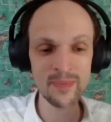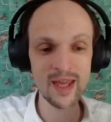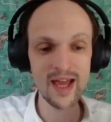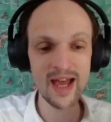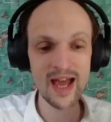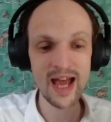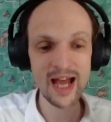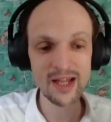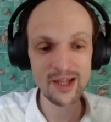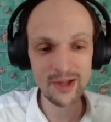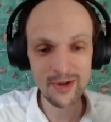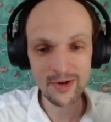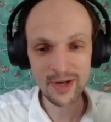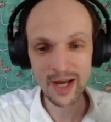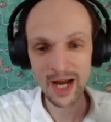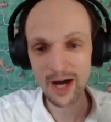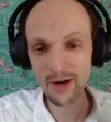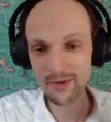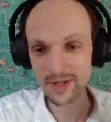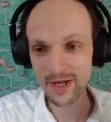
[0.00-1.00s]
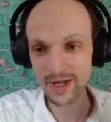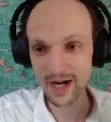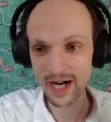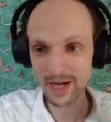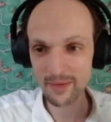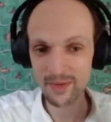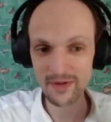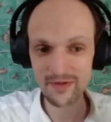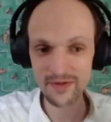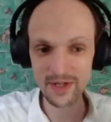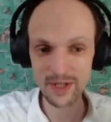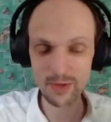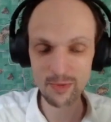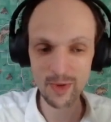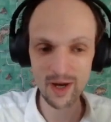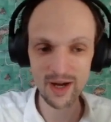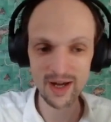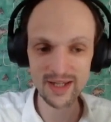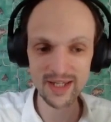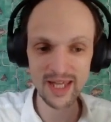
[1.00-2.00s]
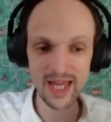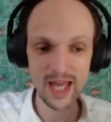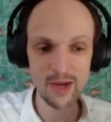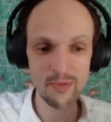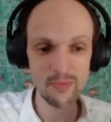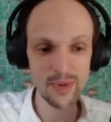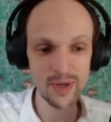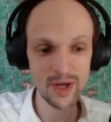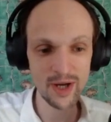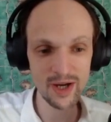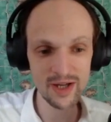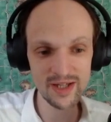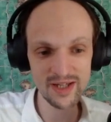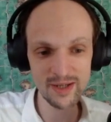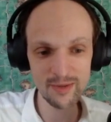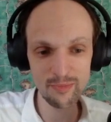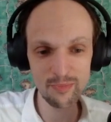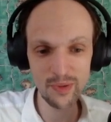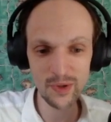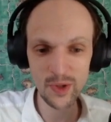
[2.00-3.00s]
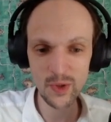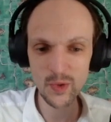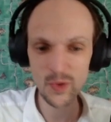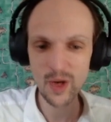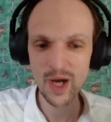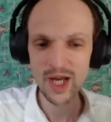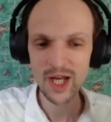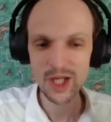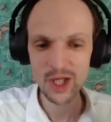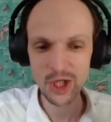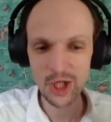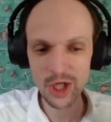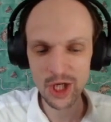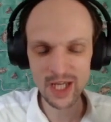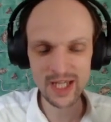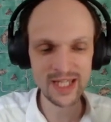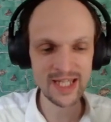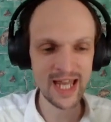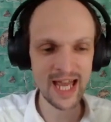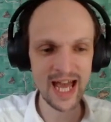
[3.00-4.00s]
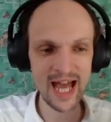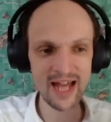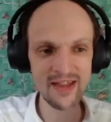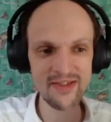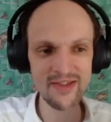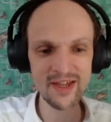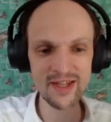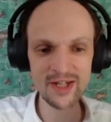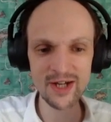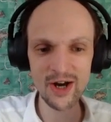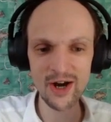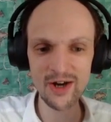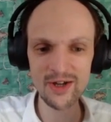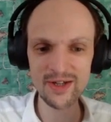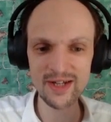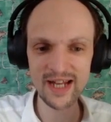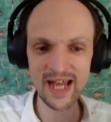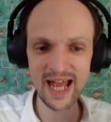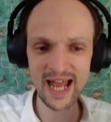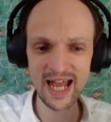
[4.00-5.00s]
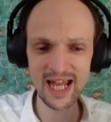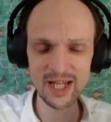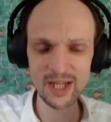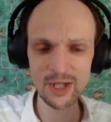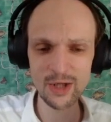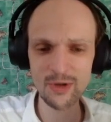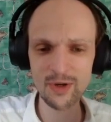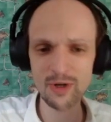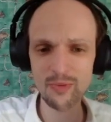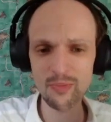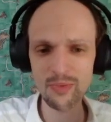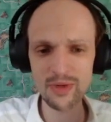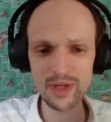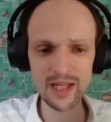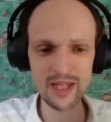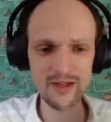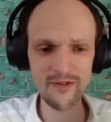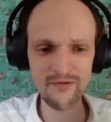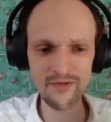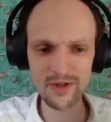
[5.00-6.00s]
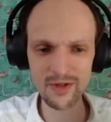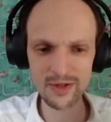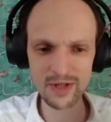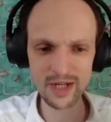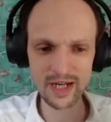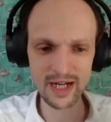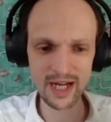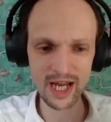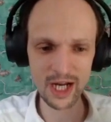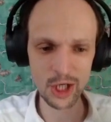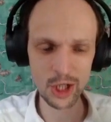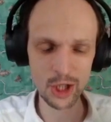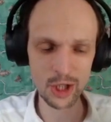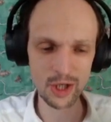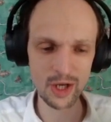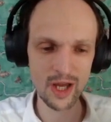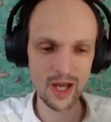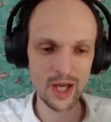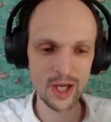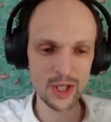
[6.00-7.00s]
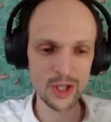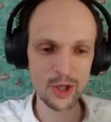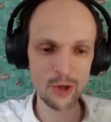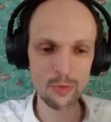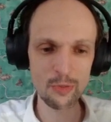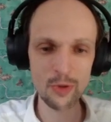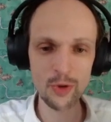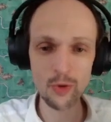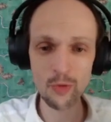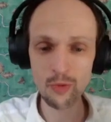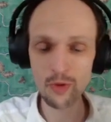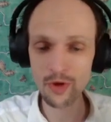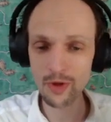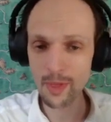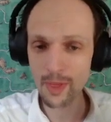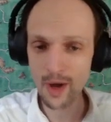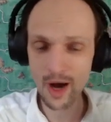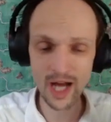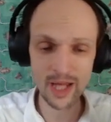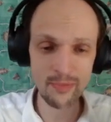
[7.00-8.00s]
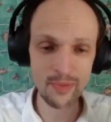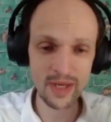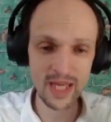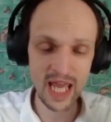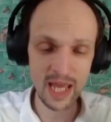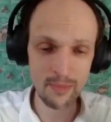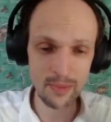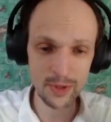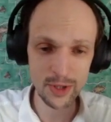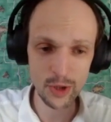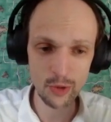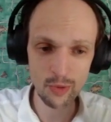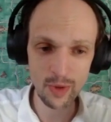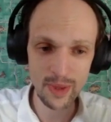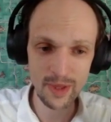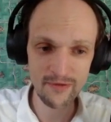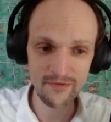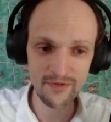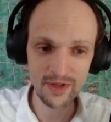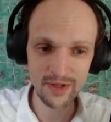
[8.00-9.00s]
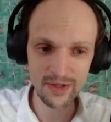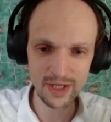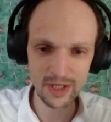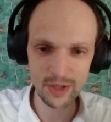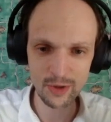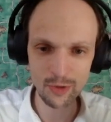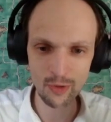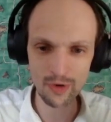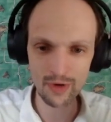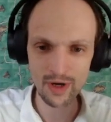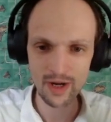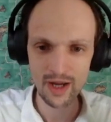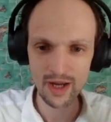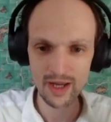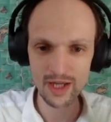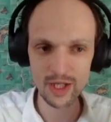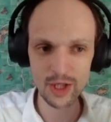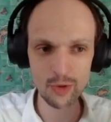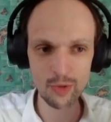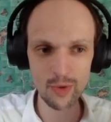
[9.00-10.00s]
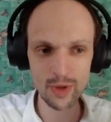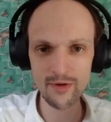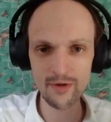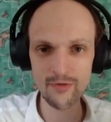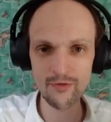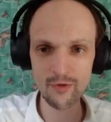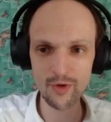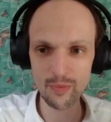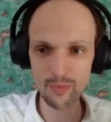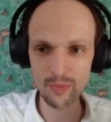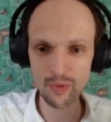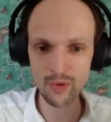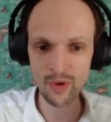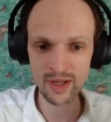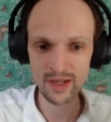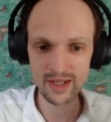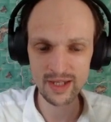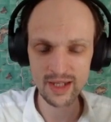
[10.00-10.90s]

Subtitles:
And look how timely this was, because blue just had the tile in hand to complete the field connection, so blue will not be able to win the field and score his 24 points,